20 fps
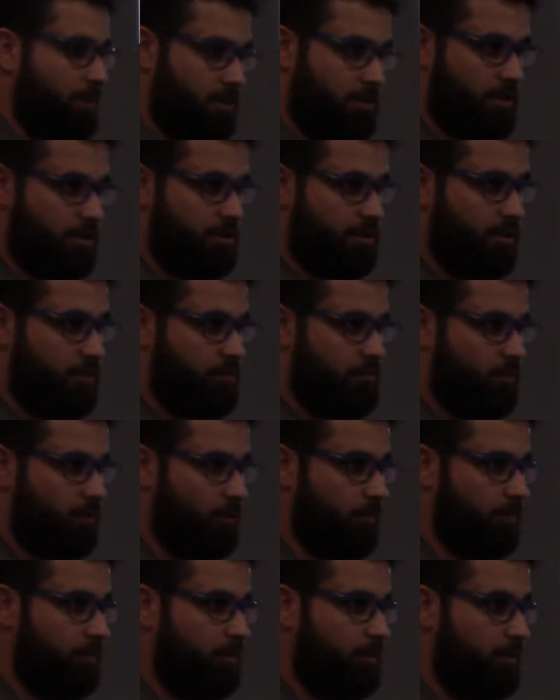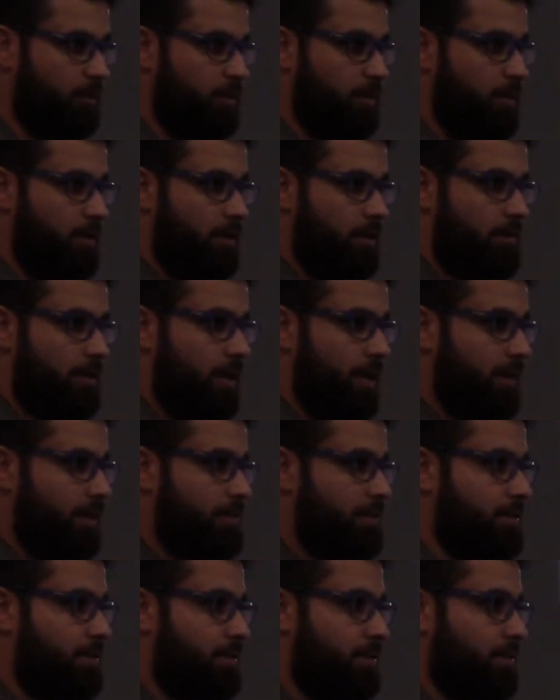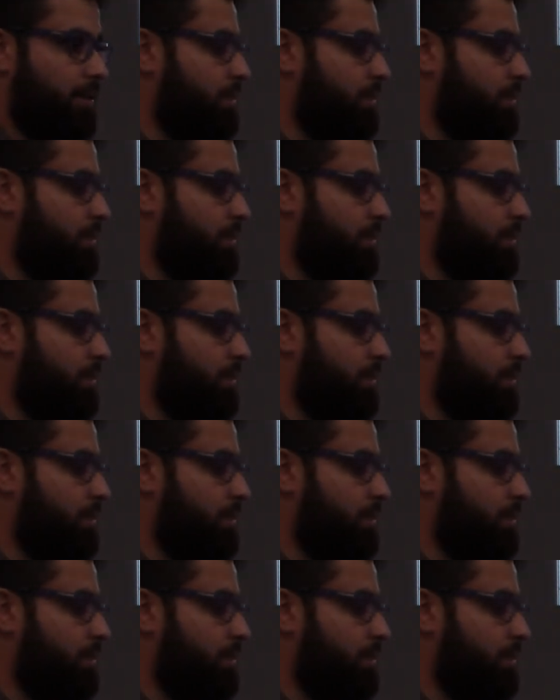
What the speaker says: present tense verb that